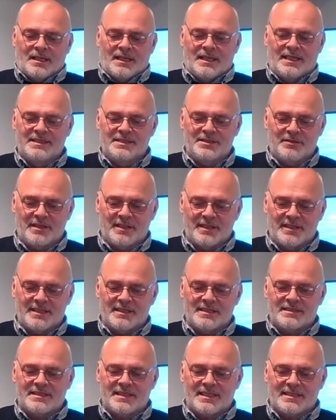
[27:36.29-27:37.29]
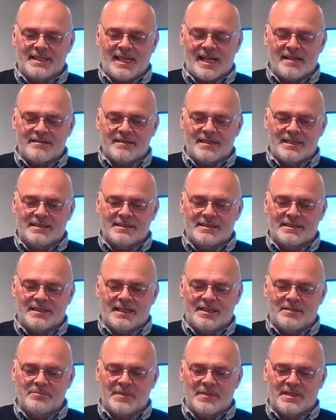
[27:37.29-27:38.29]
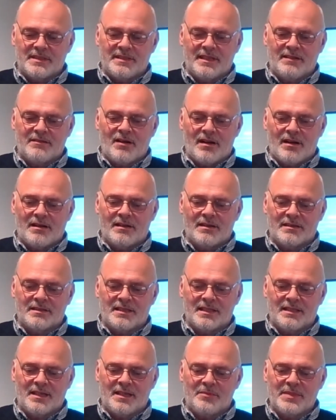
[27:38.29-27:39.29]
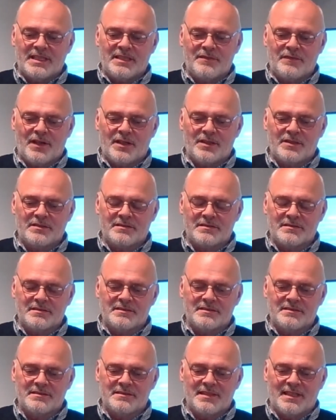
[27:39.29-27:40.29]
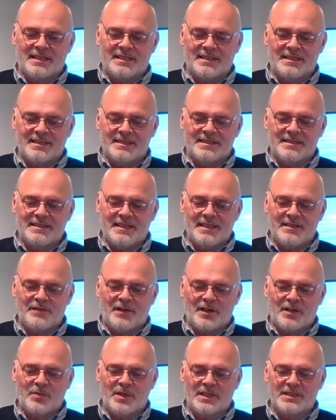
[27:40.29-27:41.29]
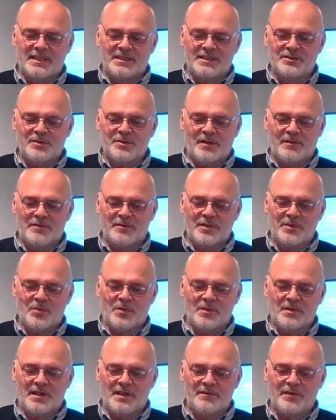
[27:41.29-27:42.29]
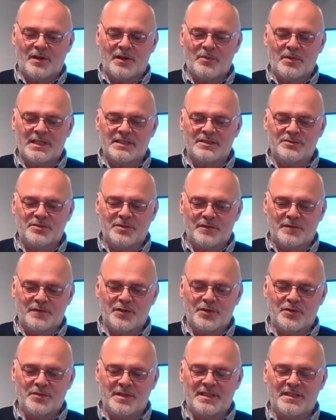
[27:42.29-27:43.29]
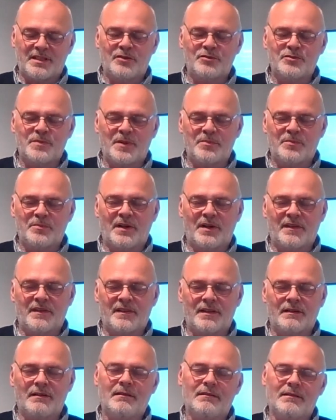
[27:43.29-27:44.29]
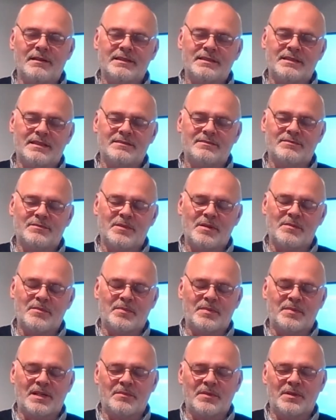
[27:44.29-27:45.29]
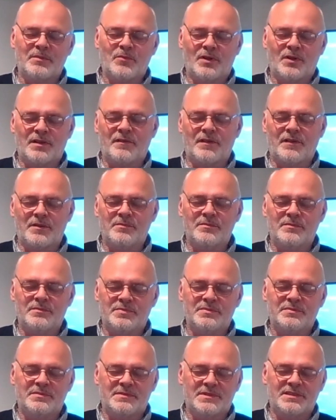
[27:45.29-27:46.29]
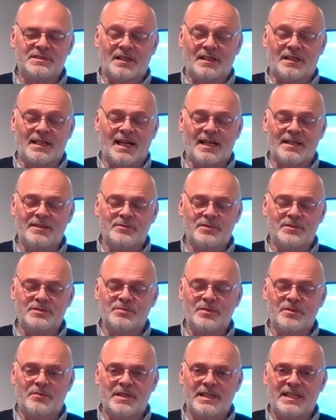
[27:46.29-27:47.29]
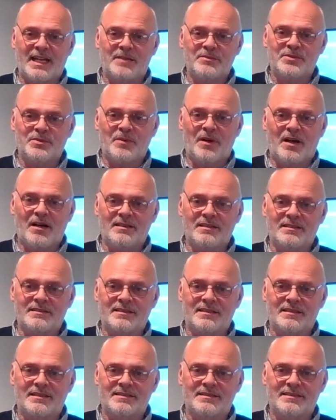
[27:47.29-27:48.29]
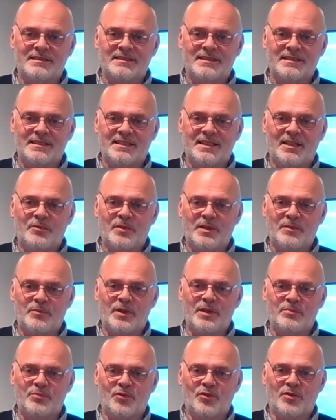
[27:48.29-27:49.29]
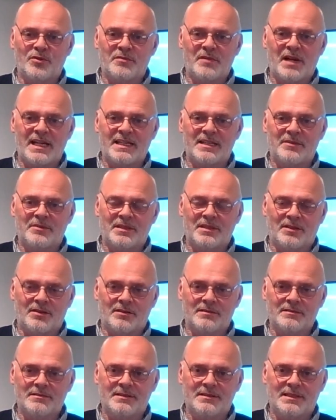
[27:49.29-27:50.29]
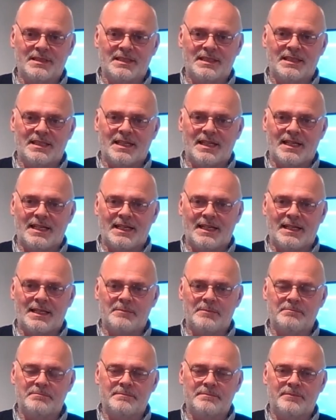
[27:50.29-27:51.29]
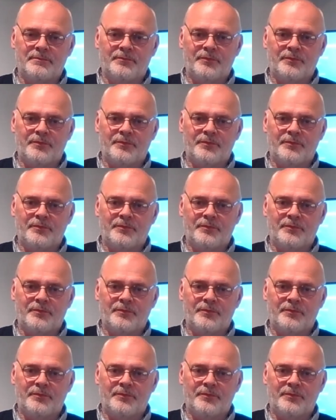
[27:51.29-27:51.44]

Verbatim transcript: "Is there anything that sticks out?" And um, there are. I mean, if I if I went into every if I went into a few, then those people might think, "Oh, I didn't remember." But I mean, one of them stuck out was when we came to Ireland. You know, we we brought a radio along, um,